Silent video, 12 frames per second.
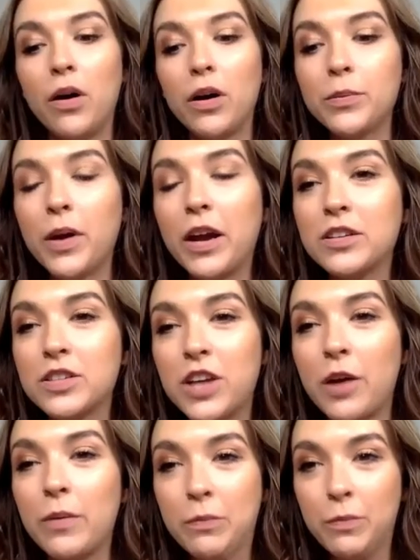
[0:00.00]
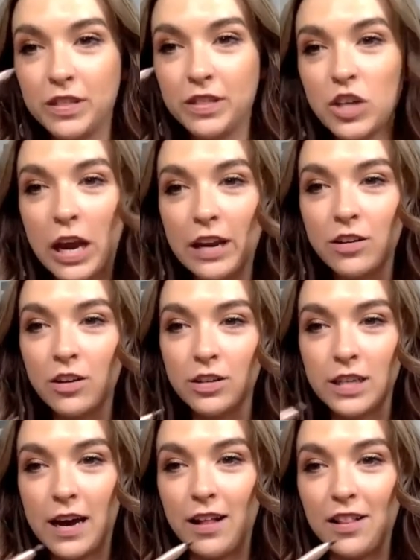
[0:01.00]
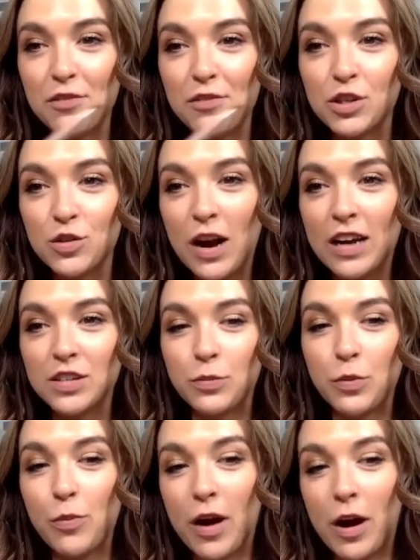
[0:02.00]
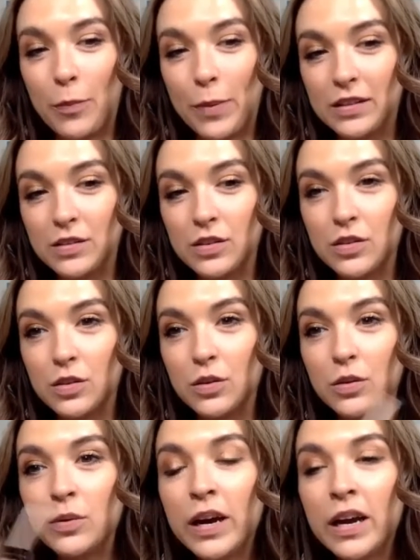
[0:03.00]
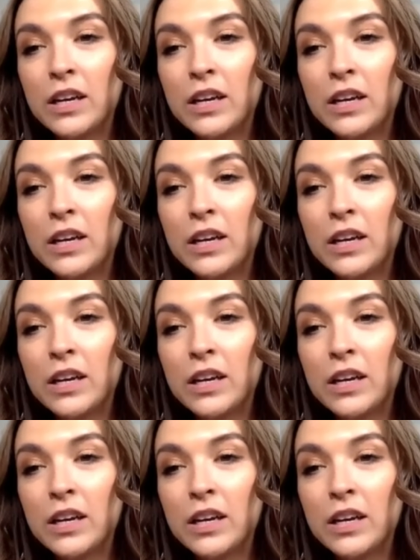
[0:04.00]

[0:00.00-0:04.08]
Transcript: I'm going to go in with the Iredale retractable brow pencil.